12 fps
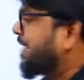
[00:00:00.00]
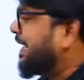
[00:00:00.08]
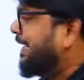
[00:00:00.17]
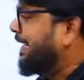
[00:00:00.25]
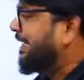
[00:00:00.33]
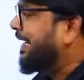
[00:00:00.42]

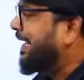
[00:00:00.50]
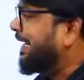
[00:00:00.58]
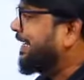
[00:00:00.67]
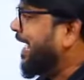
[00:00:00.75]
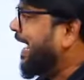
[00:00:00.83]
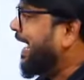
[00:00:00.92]
in
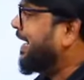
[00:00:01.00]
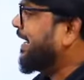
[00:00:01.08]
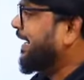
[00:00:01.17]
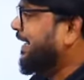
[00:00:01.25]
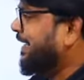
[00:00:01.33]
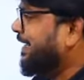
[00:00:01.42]
detail,
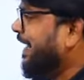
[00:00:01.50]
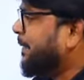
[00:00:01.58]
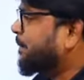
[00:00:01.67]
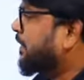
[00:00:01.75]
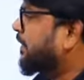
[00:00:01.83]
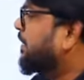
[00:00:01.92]
in
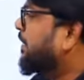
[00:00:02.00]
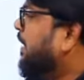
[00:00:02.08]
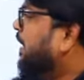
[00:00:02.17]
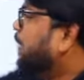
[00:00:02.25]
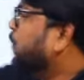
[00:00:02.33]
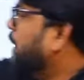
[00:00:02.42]
depth,
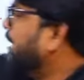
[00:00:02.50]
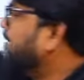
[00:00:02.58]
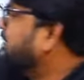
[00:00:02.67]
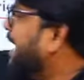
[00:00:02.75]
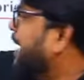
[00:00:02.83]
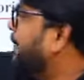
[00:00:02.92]
to
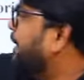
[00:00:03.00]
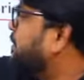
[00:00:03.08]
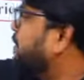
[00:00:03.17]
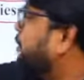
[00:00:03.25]
establish